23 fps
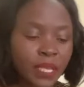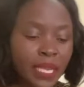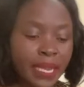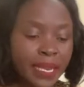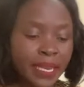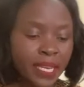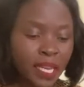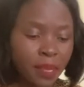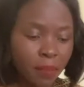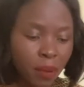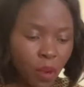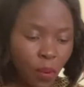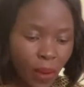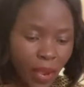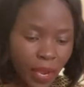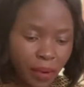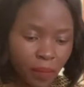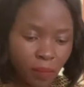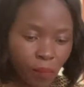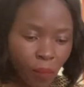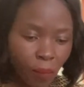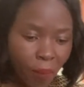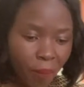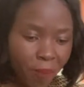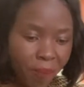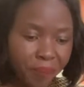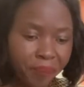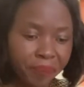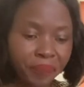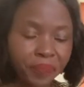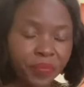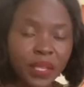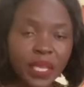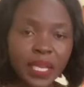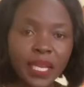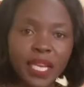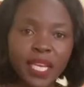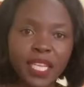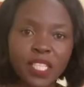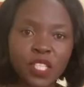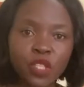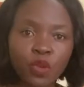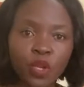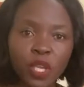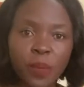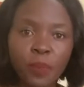Number one
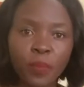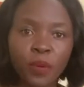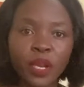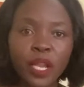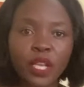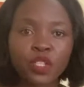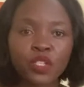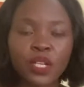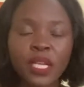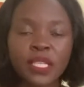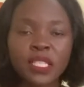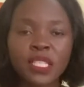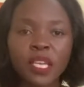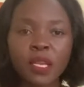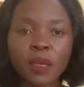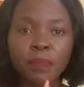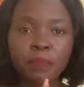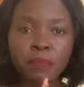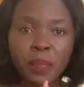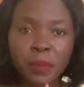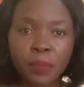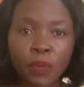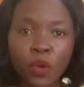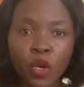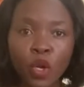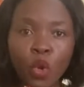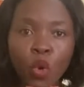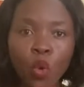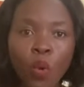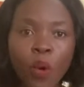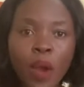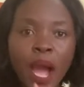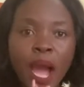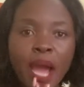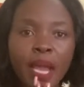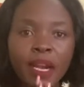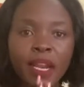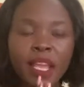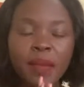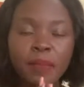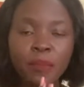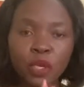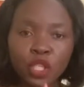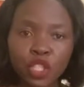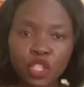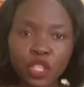is you keep on attracting people who are
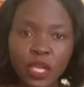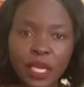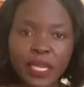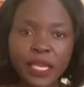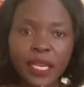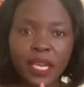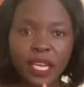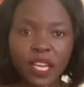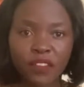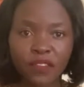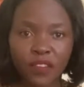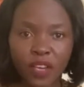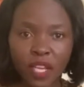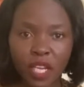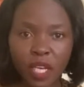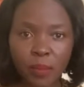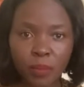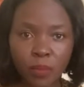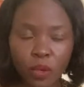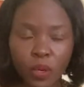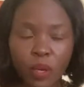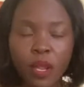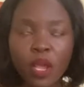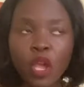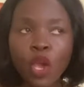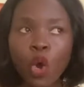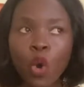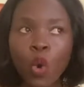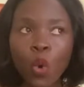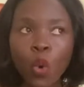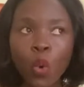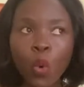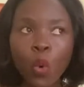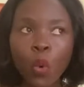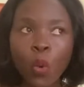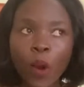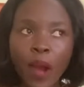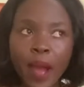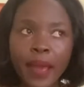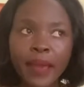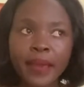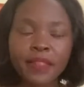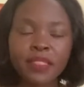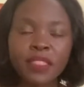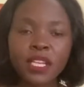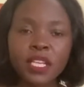emotionally unavailable.
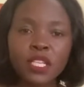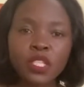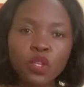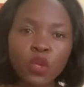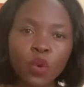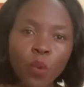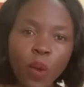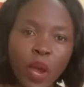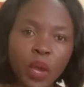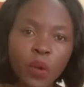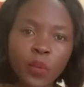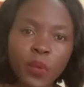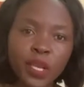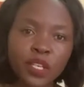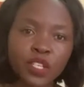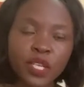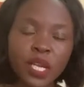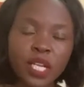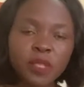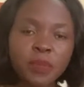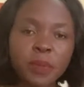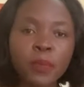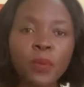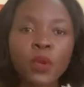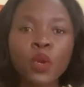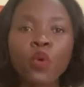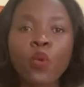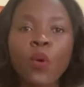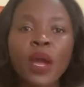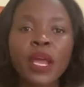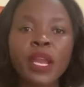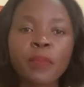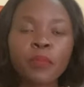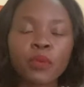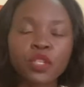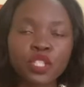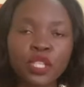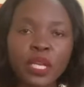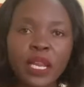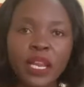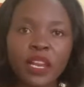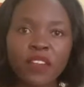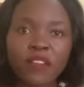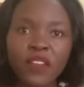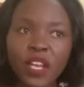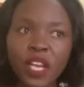Why? The reason why we attract people who are emotionally
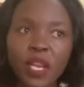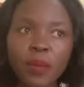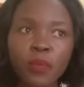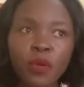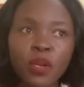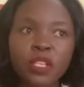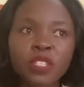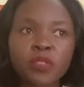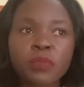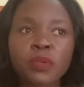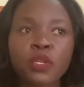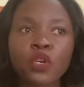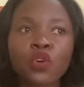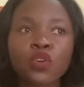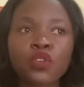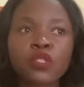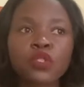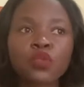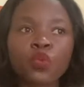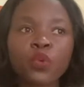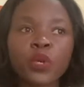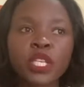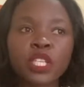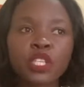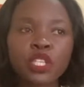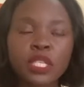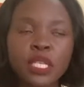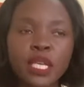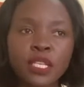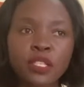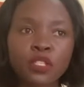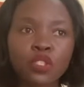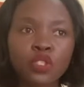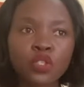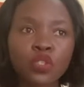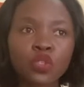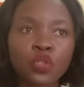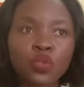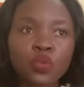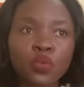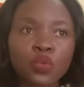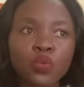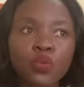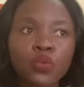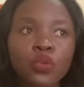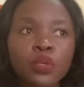unavailable is because we tend
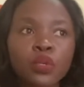to